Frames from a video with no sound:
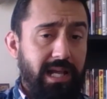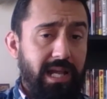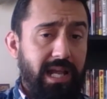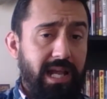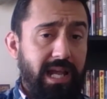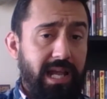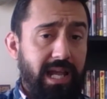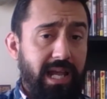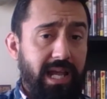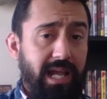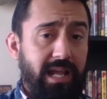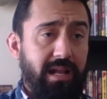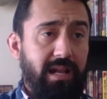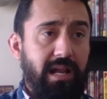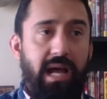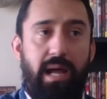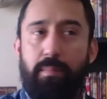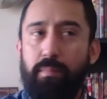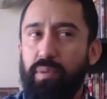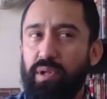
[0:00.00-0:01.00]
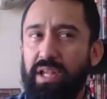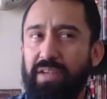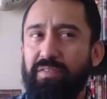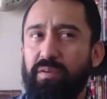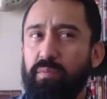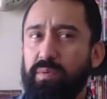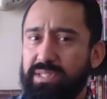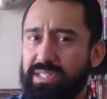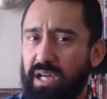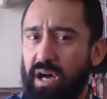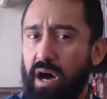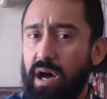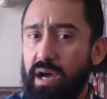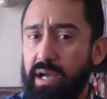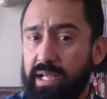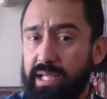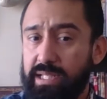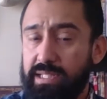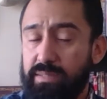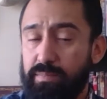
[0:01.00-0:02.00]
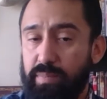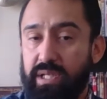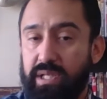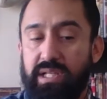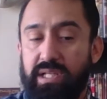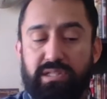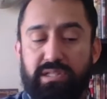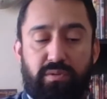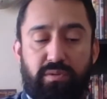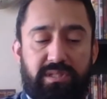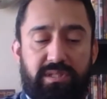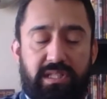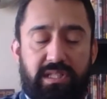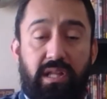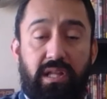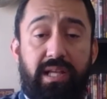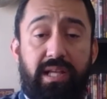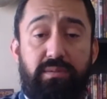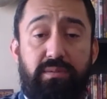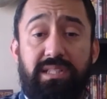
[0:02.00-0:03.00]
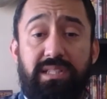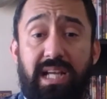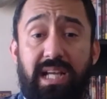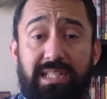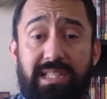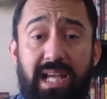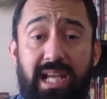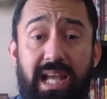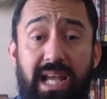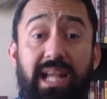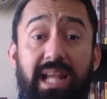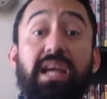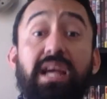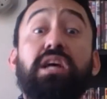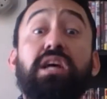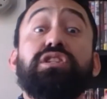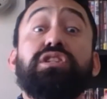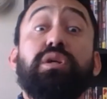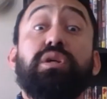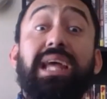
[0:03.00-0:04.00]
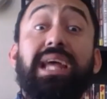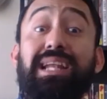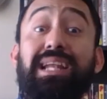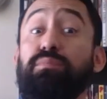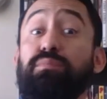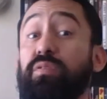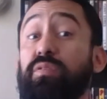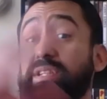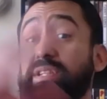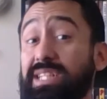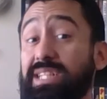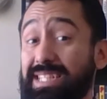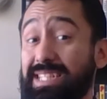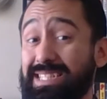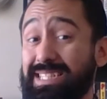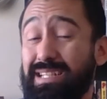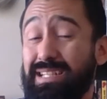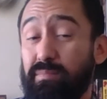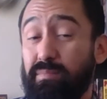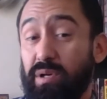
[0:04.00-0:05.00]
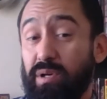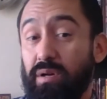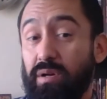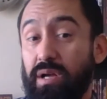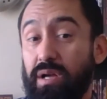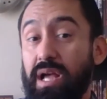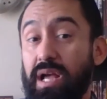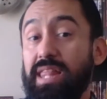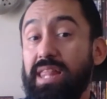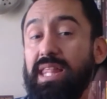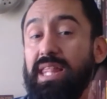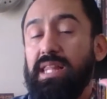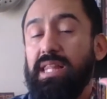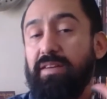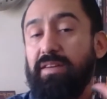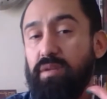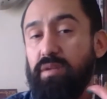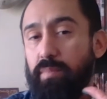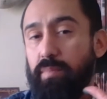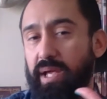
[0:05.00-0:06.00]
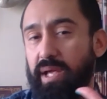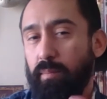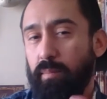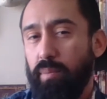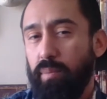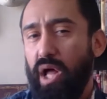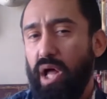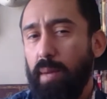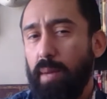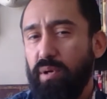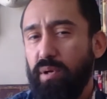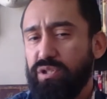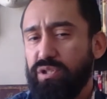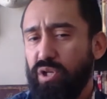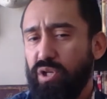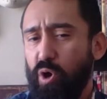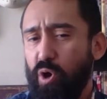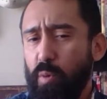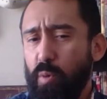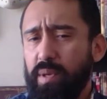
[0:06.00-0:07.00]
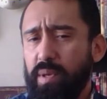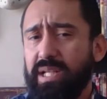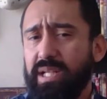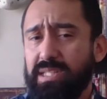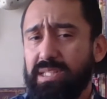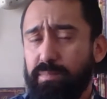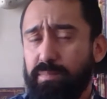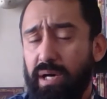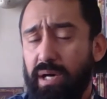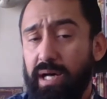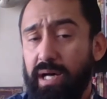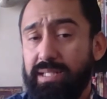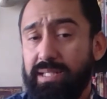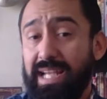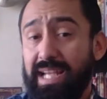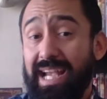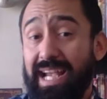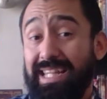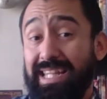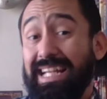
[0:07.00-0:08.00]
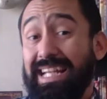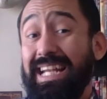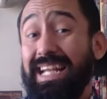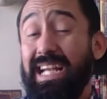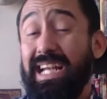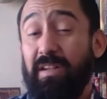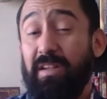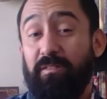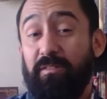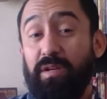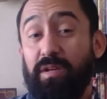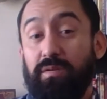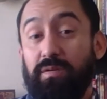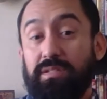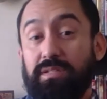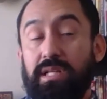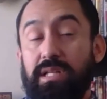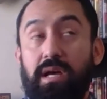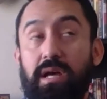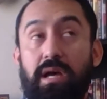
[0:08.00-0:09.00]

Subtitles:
in, I believe it was August, because there was the delays of Titanic, so they had to move it to December. That left a big blockbuster opening spot and they needed it filled.